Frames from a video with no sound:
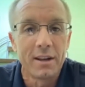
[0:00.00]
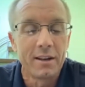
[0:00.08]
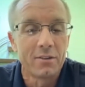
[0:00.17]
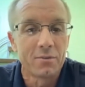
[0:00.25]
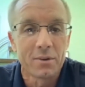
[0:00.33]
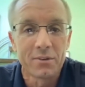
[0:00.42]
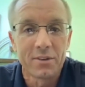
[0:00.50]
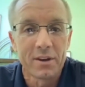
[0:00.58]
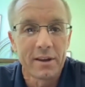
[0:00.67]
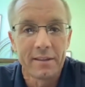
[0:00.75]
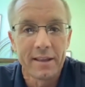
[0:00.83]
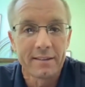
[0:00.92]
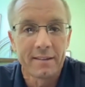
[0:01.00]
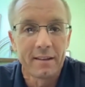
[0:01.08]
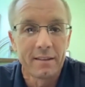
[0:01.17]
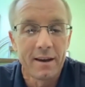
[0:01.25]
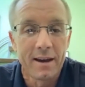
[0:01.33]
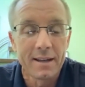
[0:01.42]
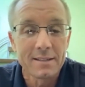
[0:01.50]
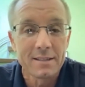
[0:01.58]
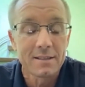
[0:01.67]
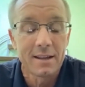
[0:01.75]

and it's real subtle how that's get lost.